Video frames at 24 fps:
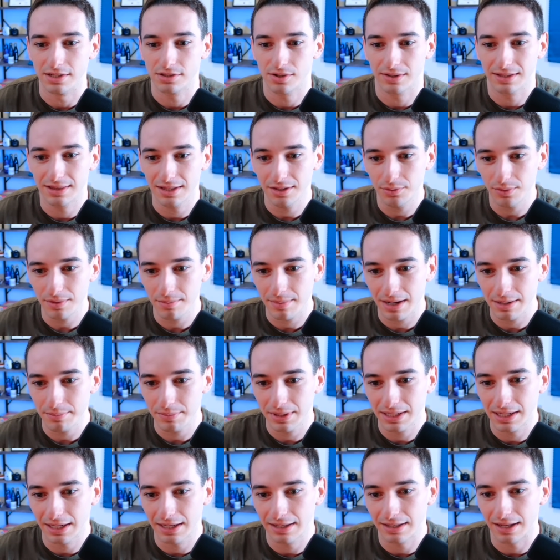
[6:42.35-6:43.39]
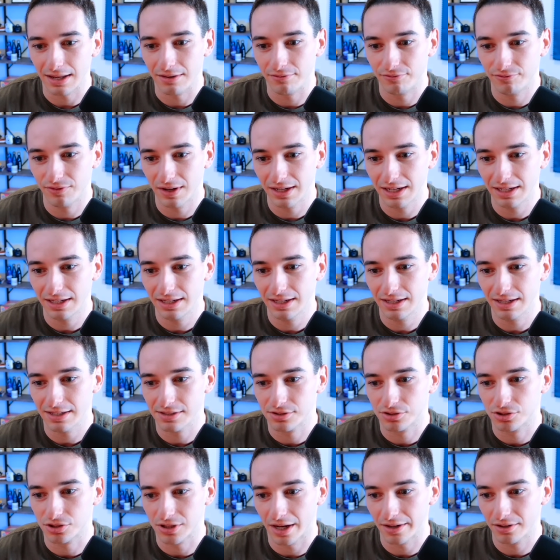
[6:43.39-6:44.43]
So I think we might be getting infinity is
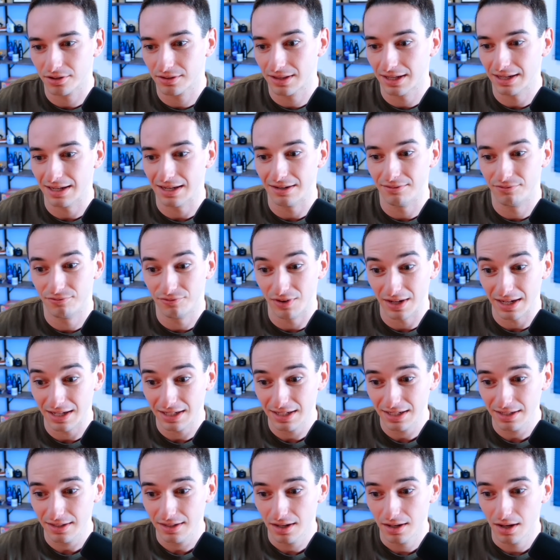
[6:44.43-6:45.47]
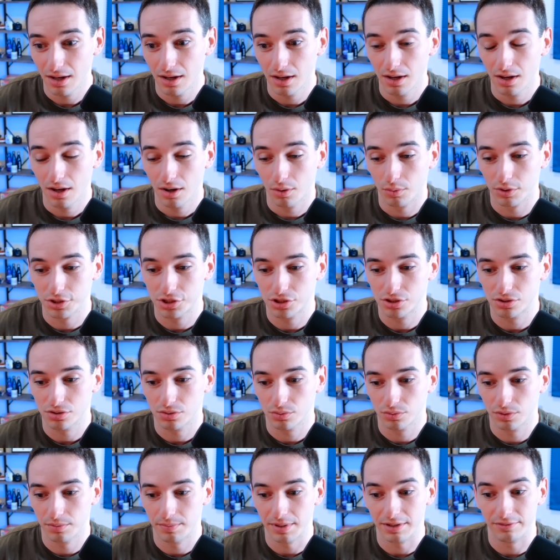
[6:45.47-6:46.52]
greater than infinity, which
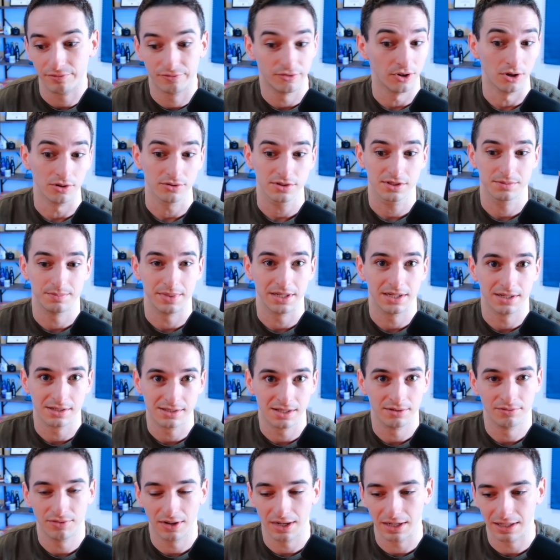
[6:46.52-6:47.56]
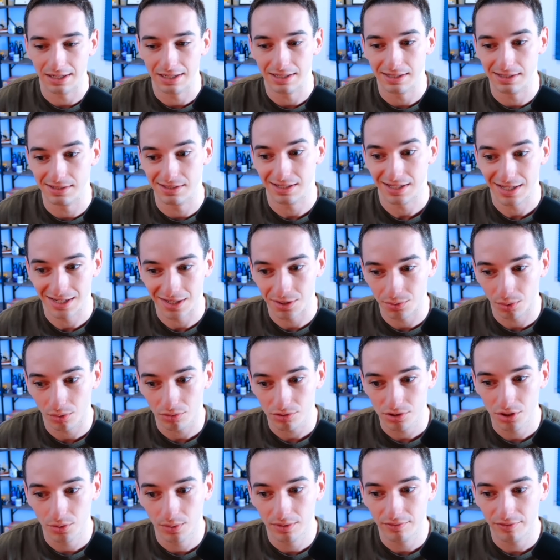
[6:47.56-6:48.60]
would be false because infinity is equal
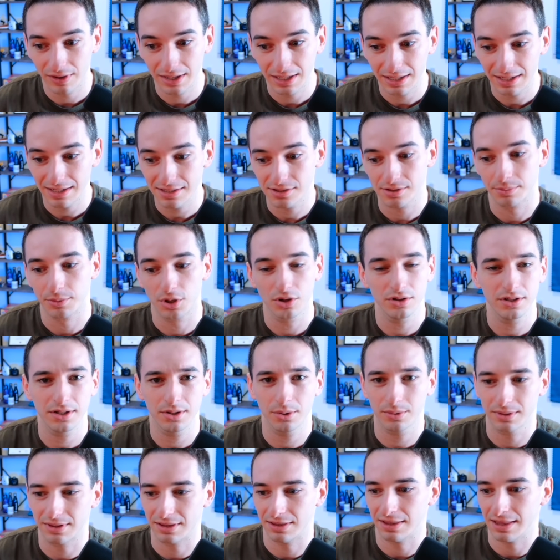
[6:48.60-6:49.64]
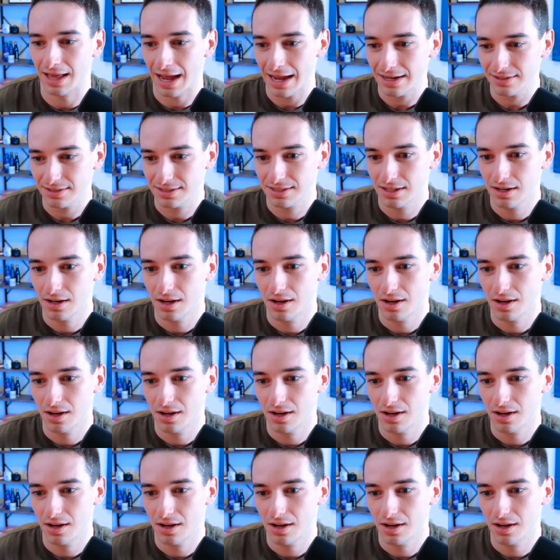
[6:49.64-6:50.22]
to infinity. So I'm going to go with that.